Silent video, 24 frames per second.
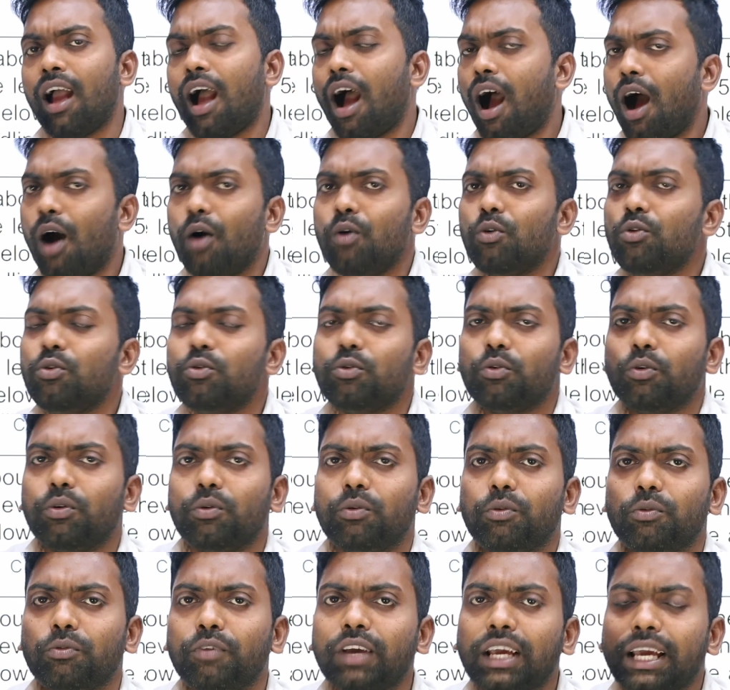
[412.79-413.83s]
how
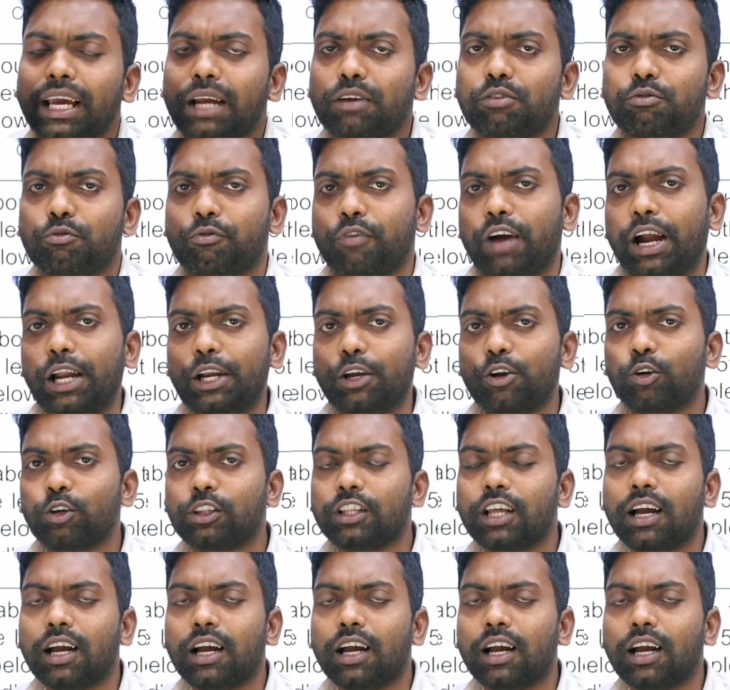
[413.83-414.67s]
we can find out